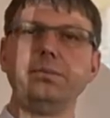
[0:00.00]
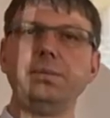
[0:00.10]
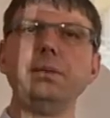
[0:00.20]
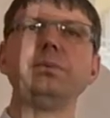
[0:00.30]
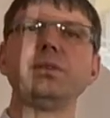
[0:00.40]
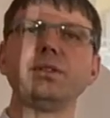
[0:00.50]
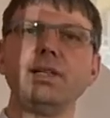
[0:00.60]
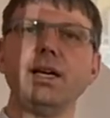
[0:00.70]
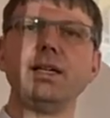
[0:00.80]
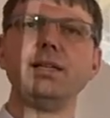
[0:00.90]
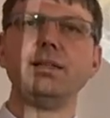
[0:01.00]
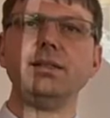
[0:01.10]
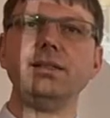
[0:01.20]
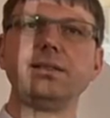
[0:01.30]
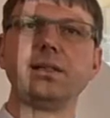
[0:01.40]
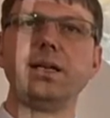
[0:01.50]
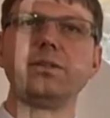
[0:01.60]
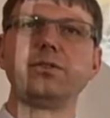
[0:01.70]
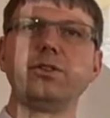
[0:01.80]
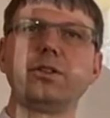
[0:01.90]
people die in these
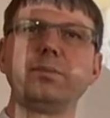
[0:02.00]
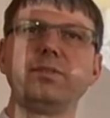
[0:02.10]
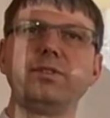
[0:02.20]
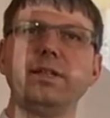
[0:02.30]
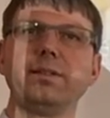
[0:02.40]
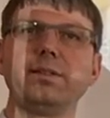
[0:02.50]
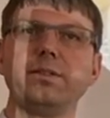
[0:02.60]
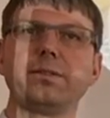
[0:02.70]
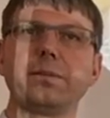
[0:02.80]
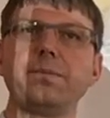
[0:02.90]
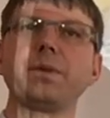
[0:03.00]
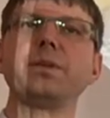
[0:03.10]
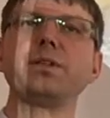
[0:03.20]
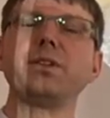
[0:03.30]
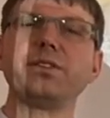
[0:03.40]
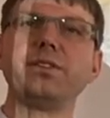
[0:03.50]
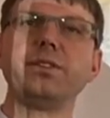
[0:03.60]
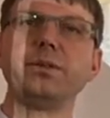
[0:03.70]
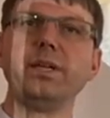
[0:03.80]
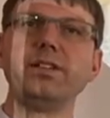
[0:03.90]
kind of circumstances because the
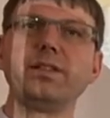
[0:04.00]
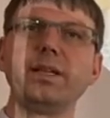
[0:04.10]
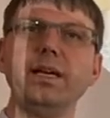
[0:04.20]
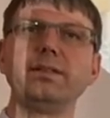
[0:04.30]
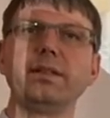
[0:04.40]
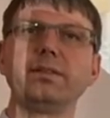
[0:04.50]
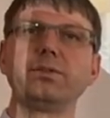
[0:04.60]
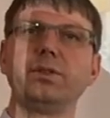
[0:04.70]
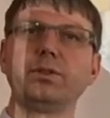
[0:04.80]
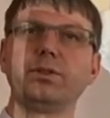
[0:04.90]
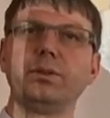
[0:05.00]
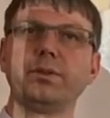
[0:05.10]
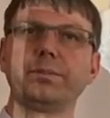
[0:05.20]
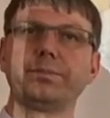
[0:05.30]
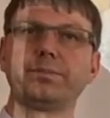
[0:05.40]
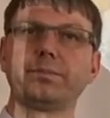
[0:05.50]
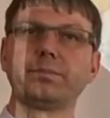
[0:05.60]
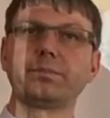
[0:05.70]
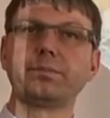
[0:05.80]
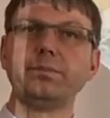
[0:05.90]
situation gets out of control.
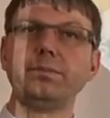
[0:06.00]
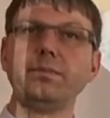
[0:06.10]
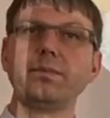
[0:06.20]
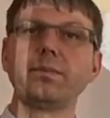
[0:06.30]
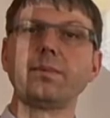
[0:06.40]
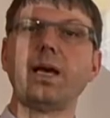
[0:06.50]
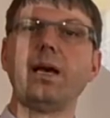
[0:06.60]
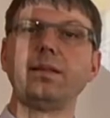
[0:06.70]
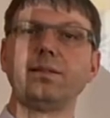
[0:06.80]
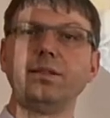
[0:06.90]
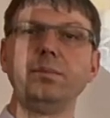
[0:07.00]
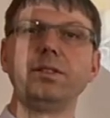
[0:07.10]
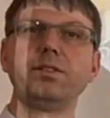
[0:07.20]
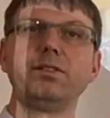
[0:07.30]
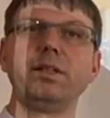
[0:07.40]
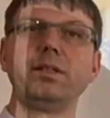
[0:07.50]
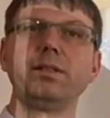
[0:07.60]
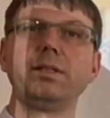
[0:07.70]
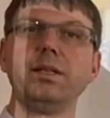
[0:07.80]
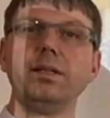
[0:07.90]
And a similar
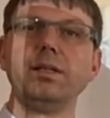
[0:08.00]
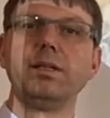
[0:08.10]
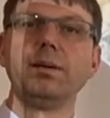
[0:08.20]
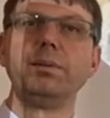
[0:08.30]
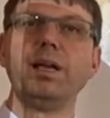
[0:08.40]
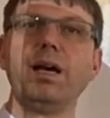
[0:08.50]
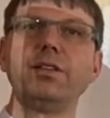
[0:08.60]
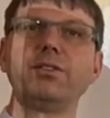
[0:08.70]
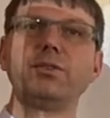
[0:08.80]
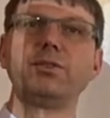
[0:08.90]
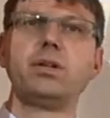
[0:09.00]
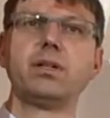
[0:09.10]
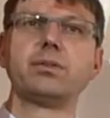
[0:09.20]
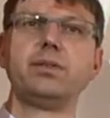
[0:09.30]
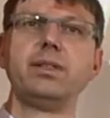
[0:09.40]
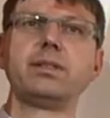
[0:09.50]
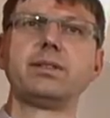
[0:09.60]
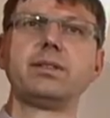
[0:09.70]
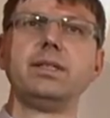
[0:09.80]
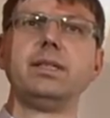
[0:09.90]
thing applies to
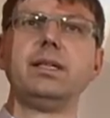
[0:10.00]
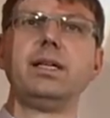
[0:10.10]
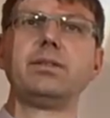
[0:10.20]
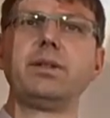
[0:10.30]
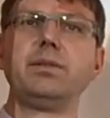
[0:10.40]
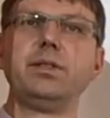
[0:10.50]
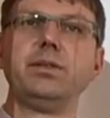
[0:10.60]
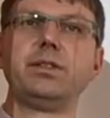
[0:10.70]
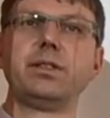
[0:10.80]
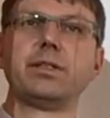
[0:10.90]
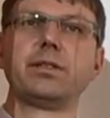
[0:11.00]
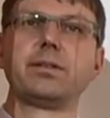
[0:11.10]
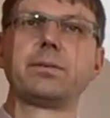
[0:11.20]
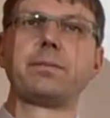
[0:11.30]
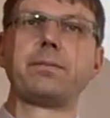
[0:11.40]
conflicts and revolutions